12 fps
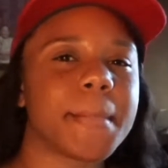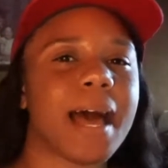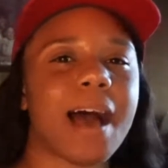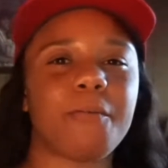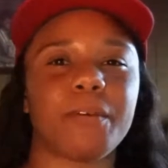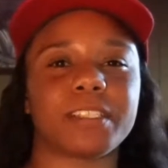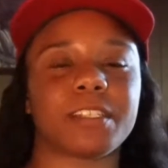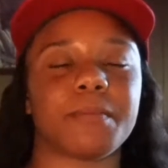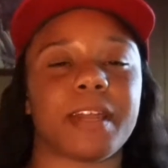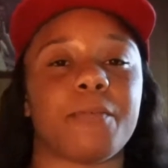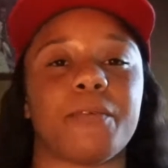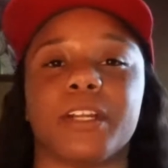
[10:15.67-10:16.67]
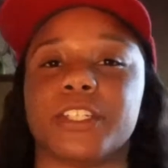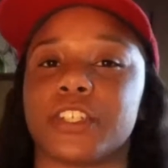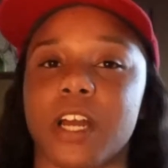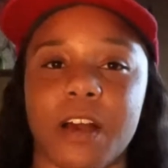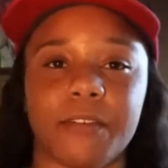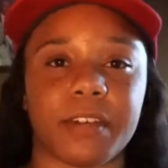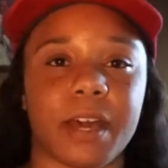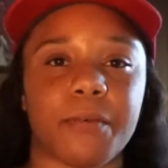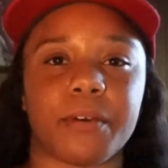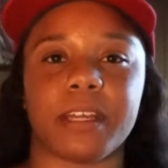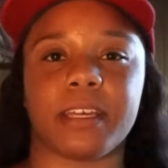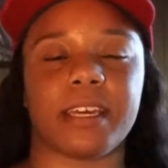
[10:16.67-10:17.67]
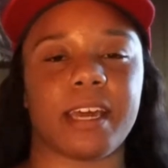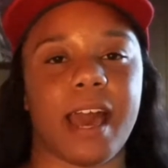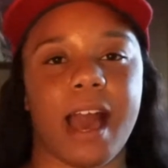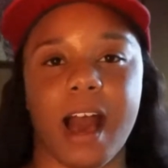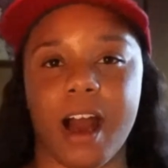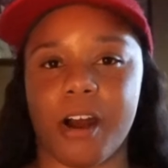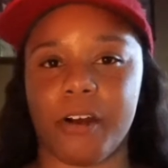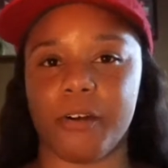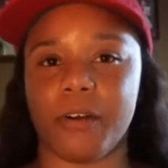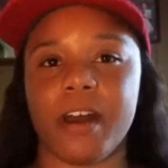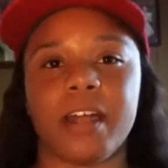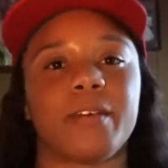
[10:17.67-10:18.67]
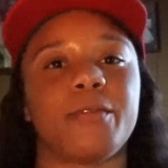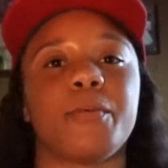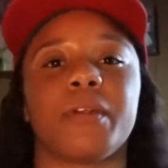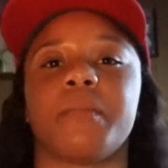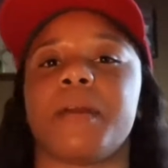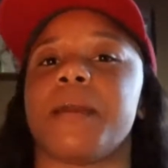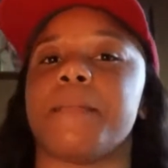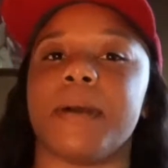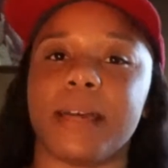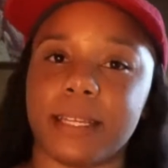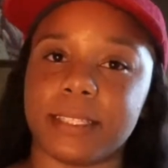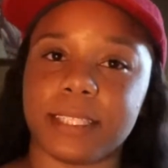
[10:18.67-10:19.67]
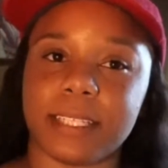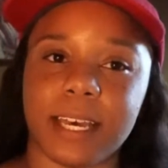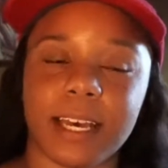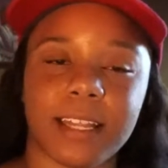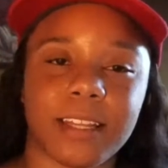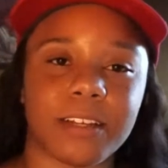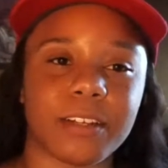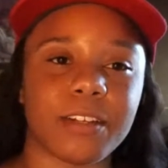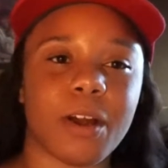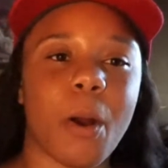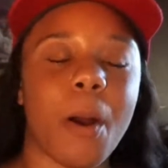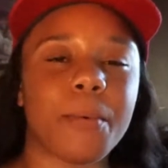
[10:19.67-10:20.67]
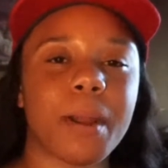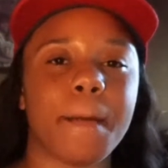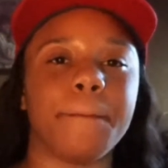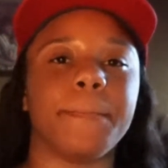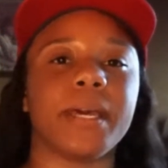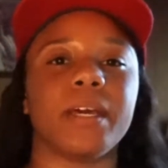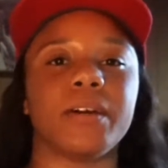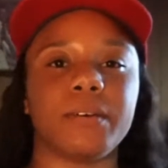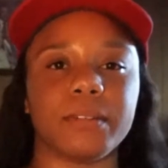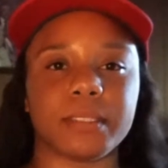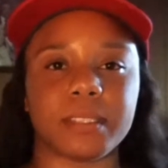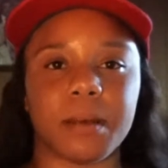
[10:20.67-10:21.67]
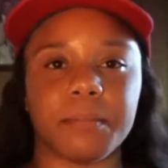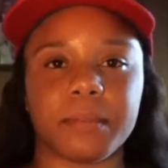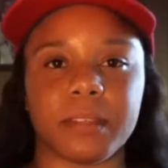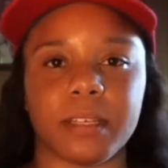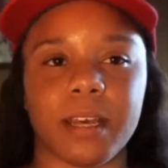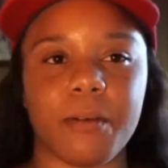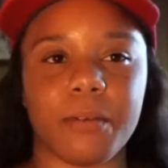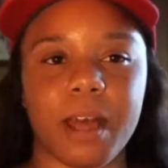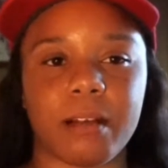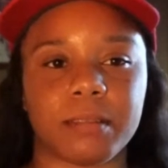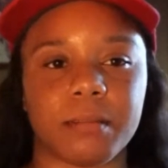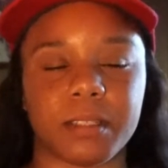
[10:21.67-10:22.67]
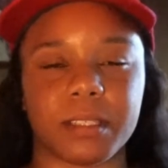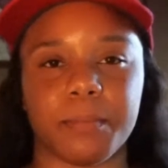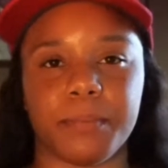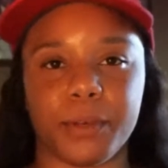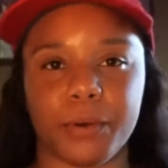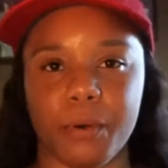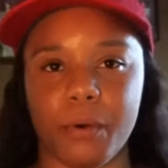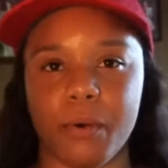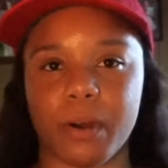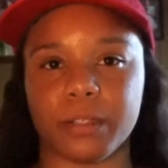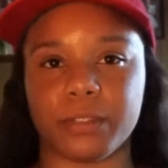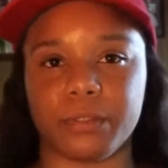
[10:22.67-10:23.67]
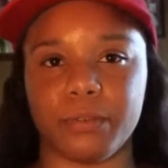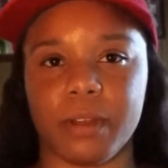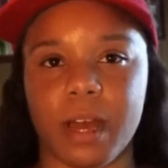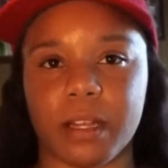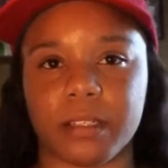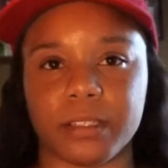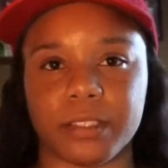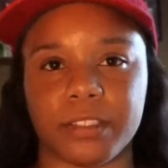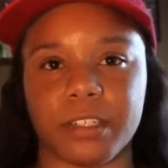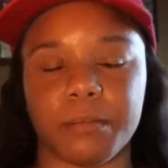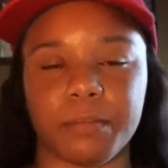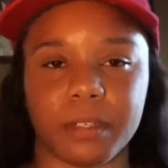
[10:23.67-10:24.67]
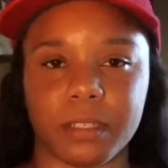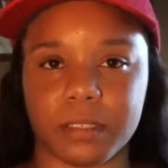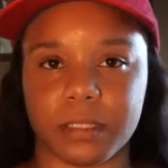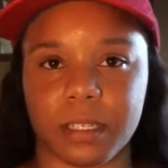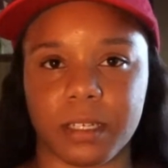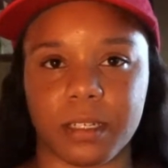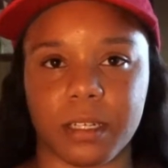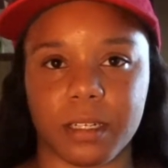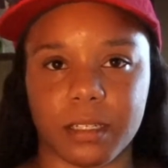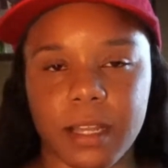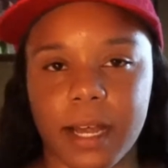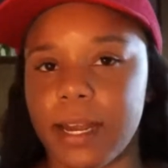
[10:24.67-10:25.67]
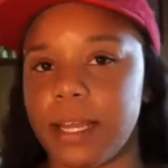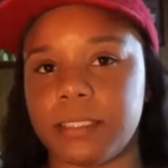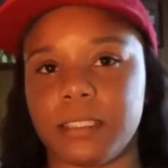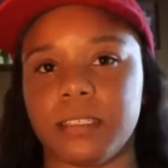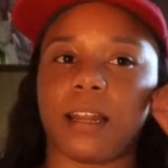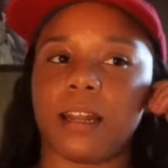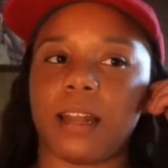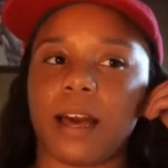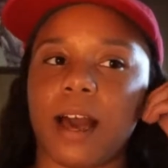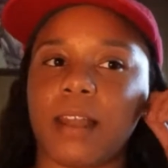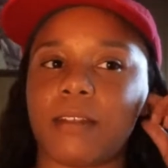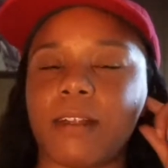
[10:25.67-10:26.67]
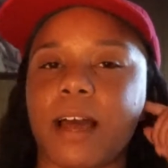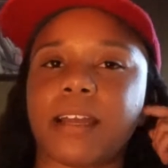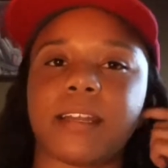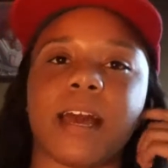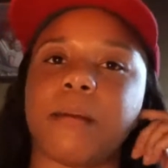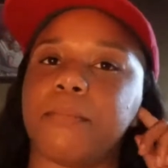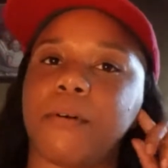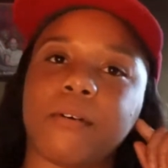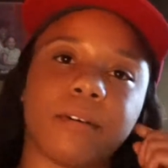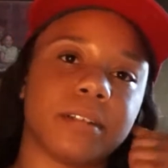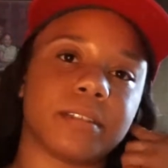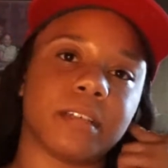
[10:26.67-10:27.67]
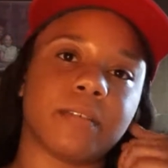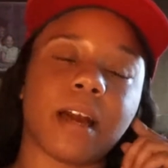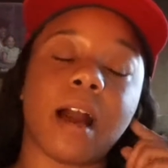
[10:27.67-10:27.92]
I want someone that want to travel, that want to get out. We want to make money together. You know, I want to build something. I want to have something to build onto, not just jump into something and it's like, that's it. Like, I don't like that boring stuff.